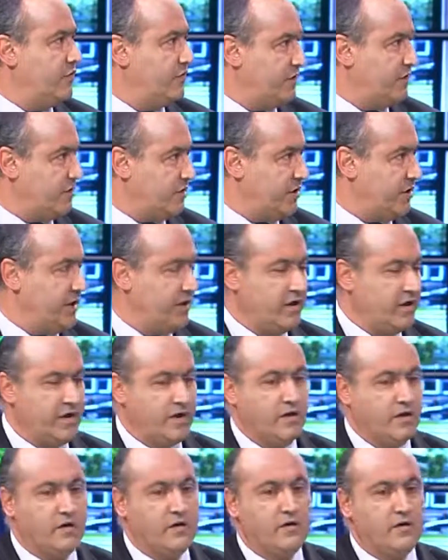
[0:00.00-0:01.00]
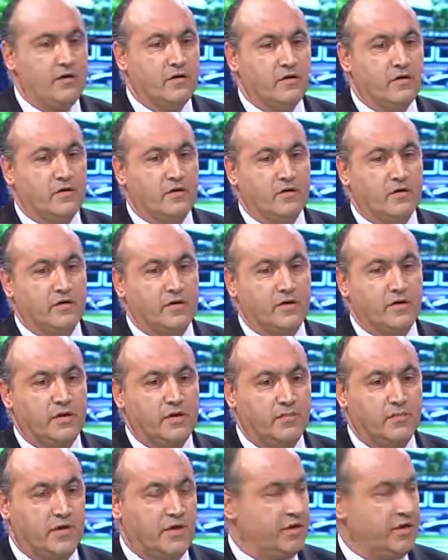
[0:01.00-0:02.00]
on the training, on
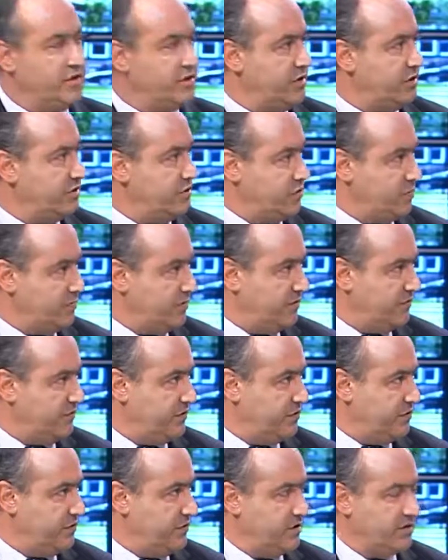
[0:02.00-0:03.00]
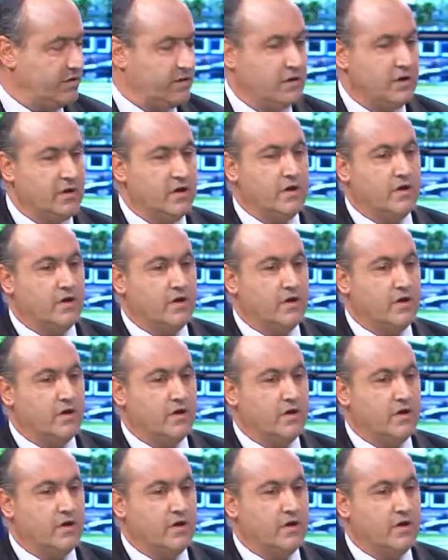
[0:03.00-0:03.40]
the managerial supervision,